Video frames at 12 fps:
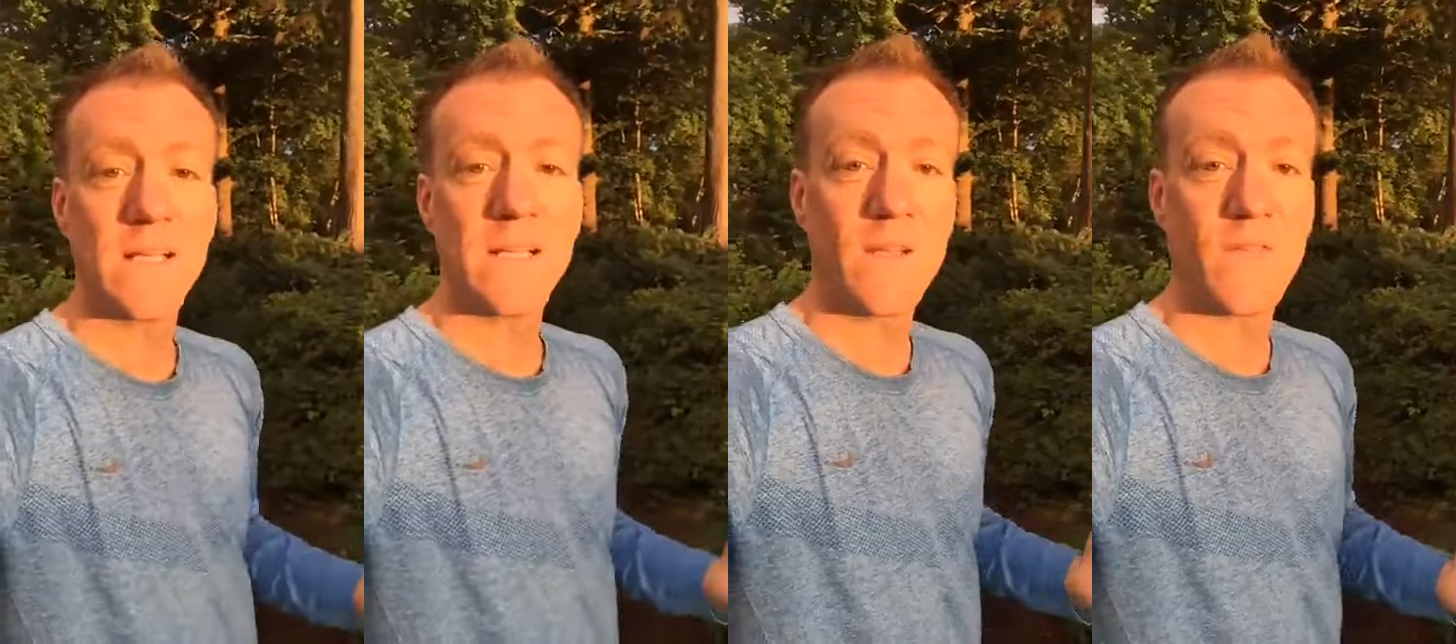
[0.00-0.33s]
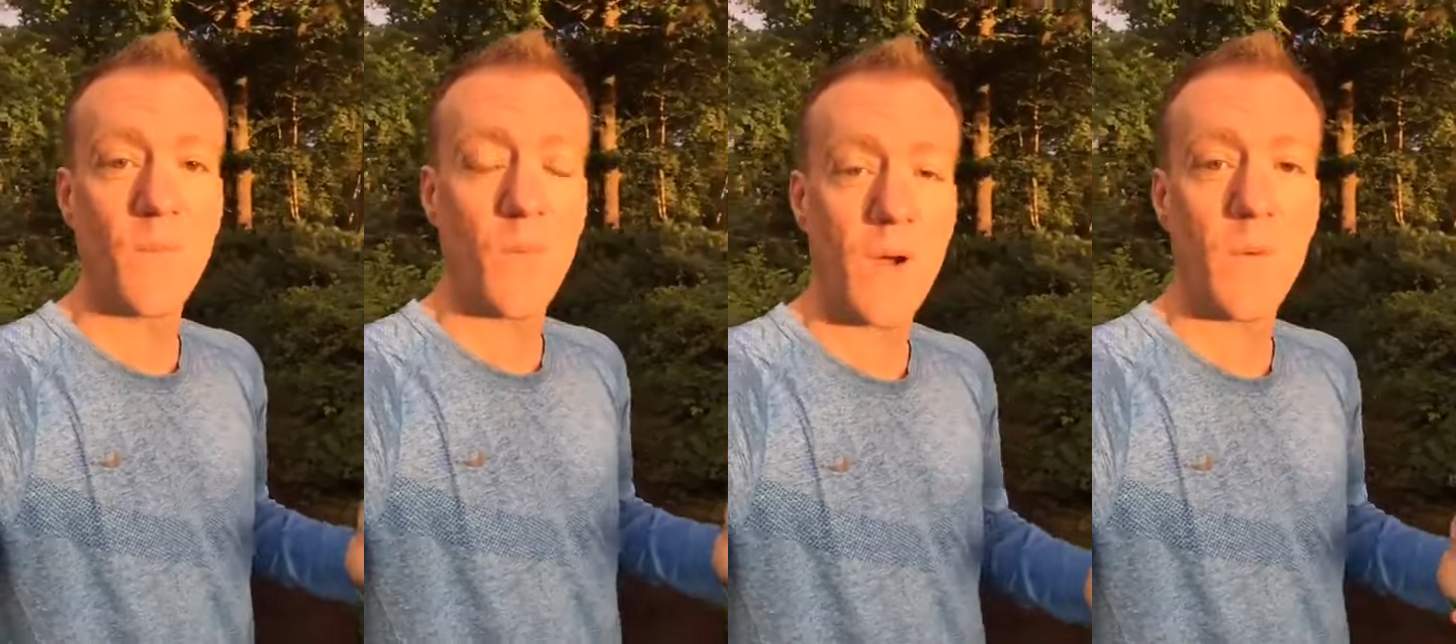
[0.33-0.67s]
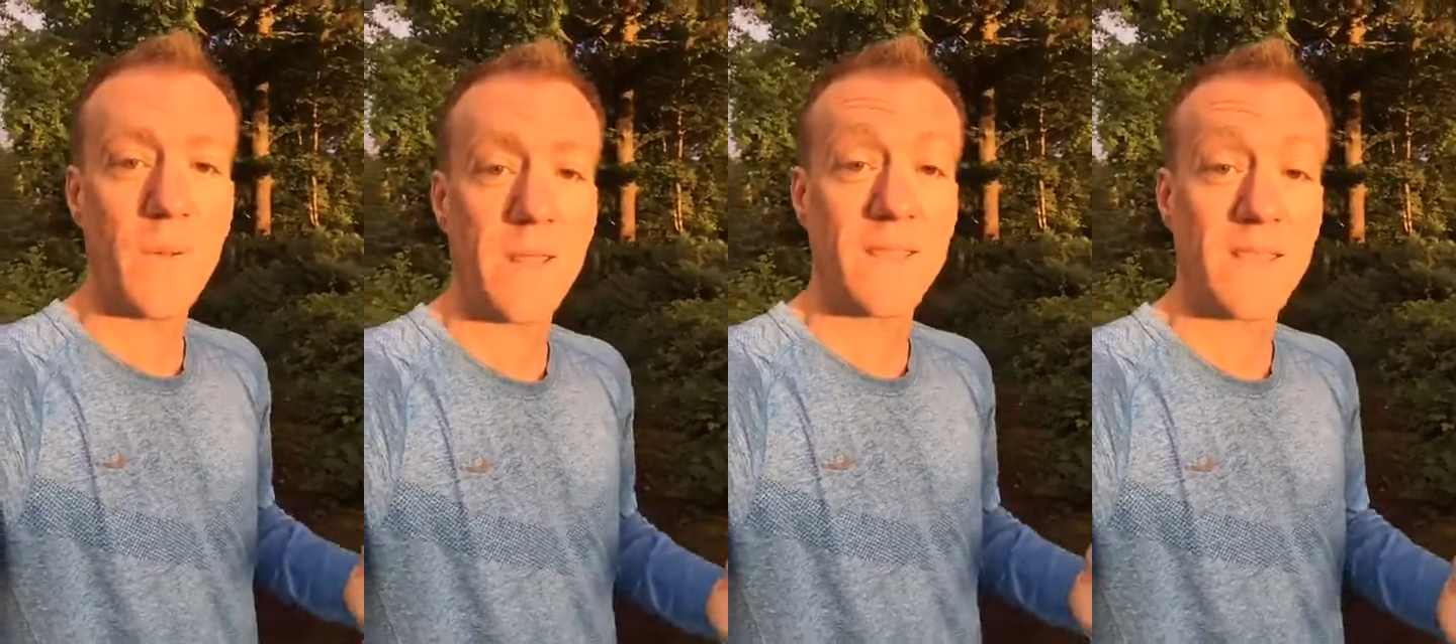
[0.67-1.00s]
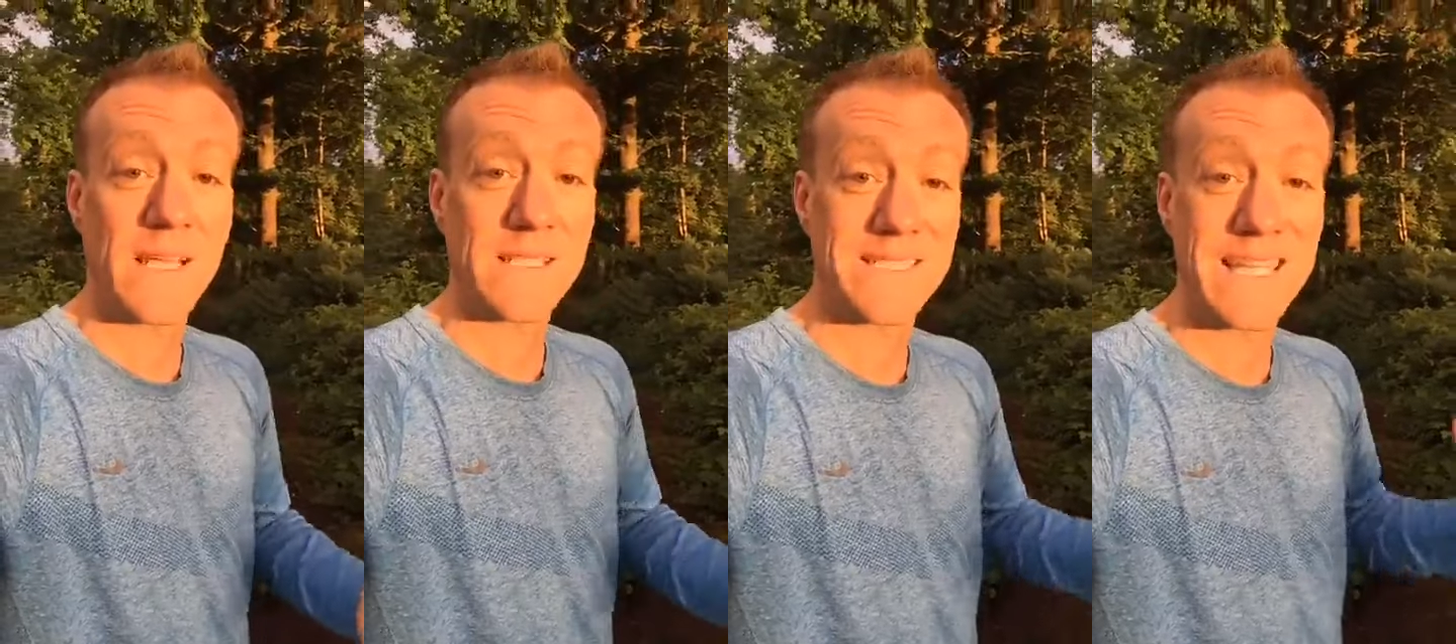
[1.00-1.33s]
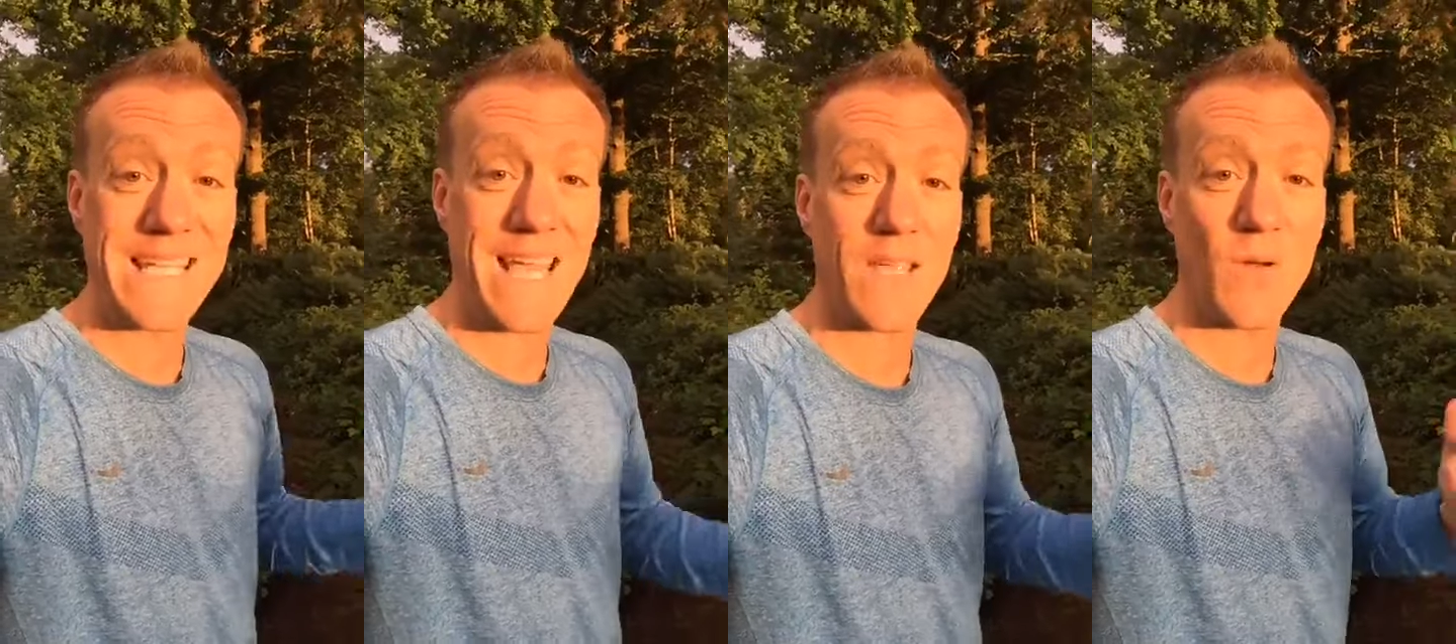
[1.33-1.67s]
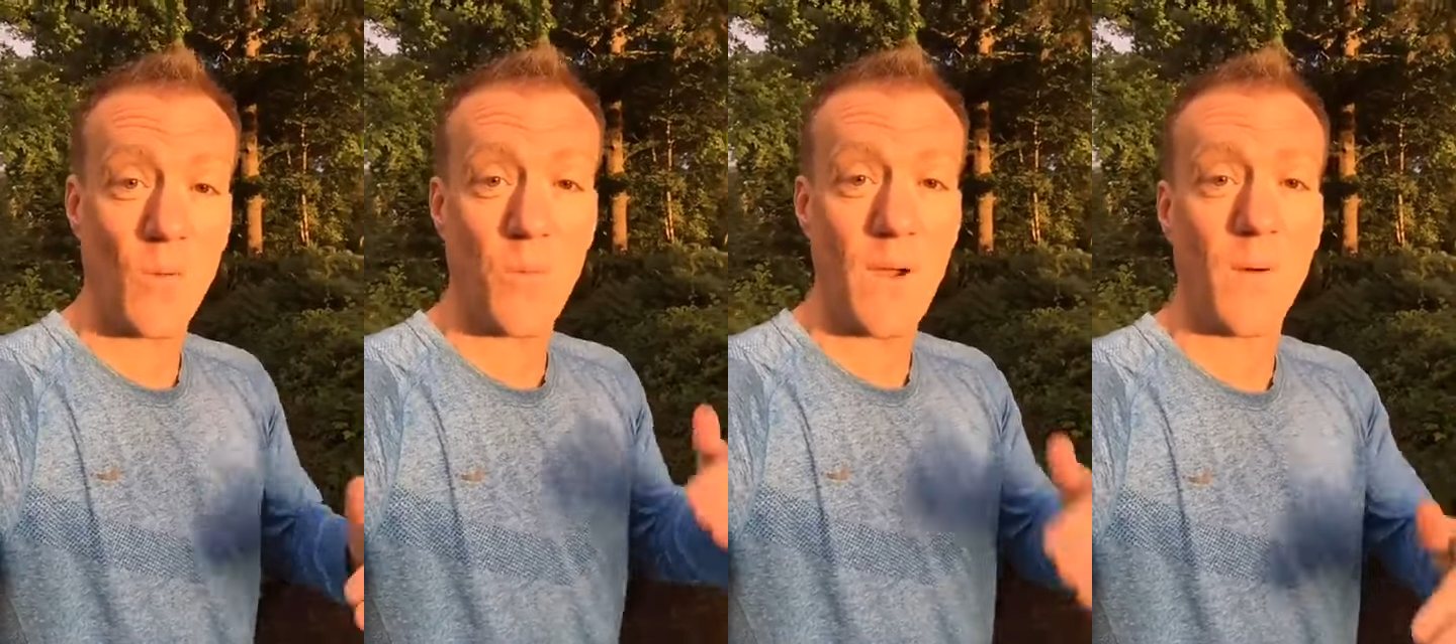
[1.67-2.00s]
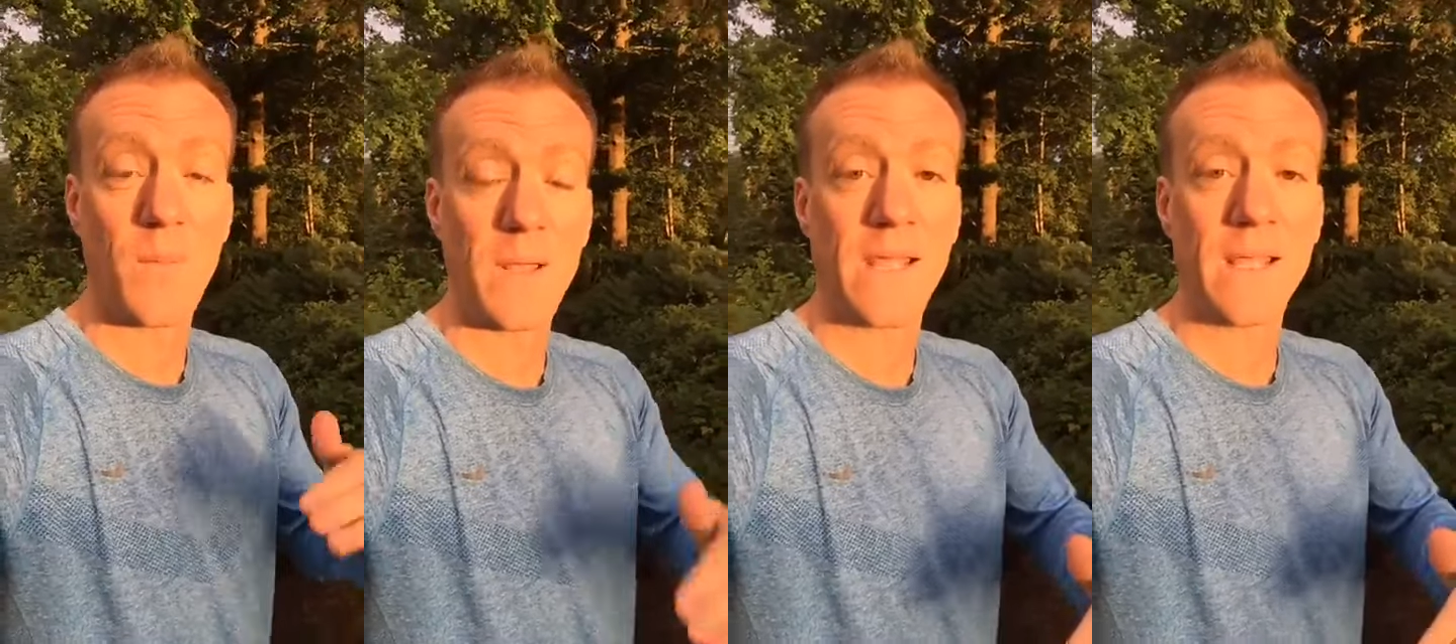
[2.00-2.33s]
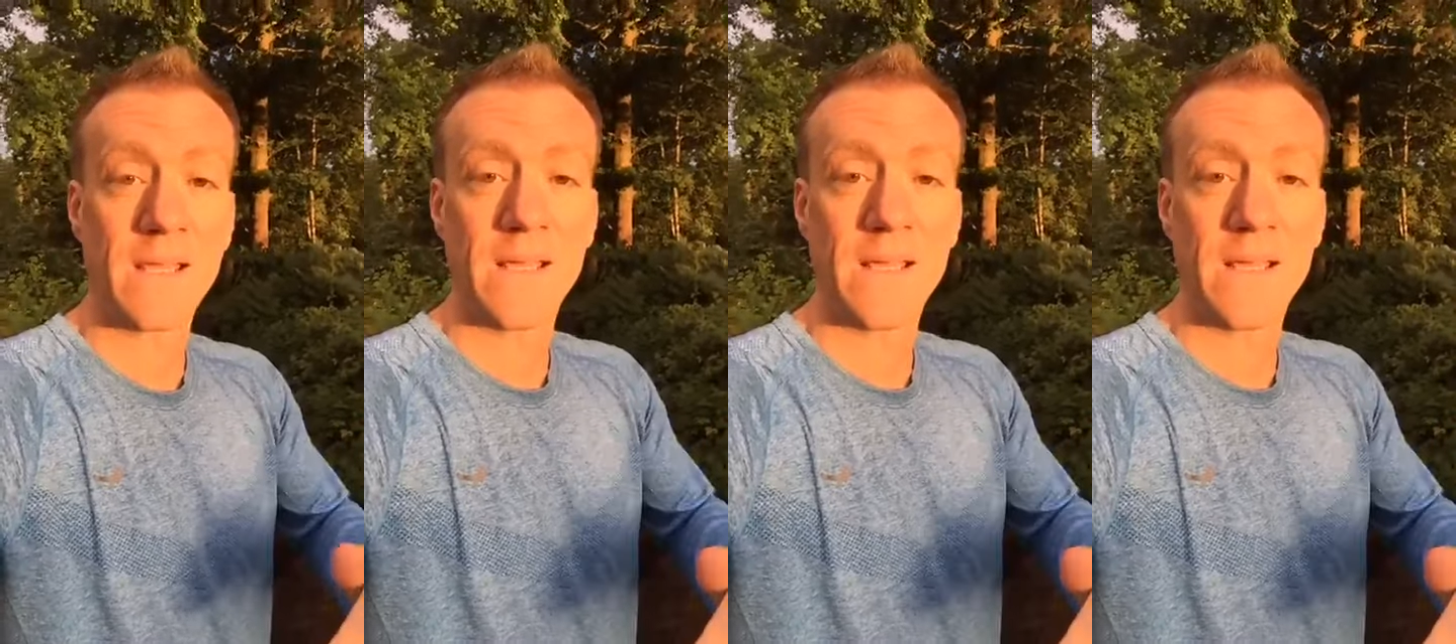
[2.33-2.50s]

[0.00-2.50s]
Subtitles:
different well-being things to get your well-being